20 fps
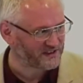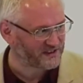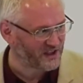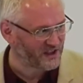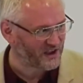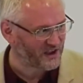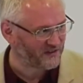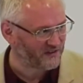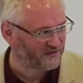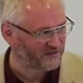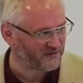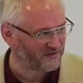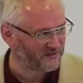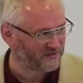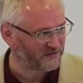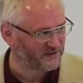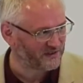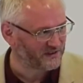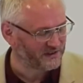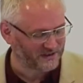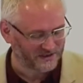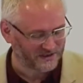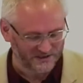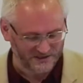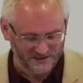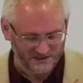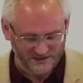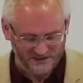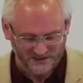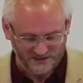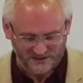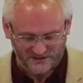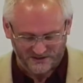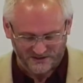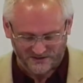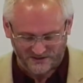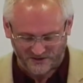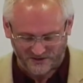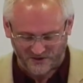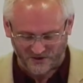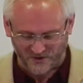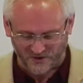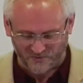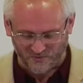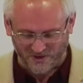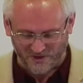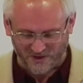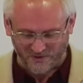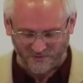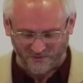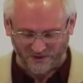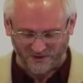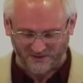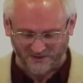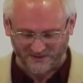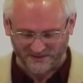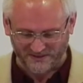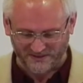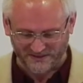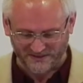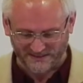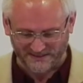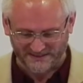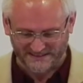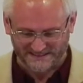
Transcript: life to whom he wants.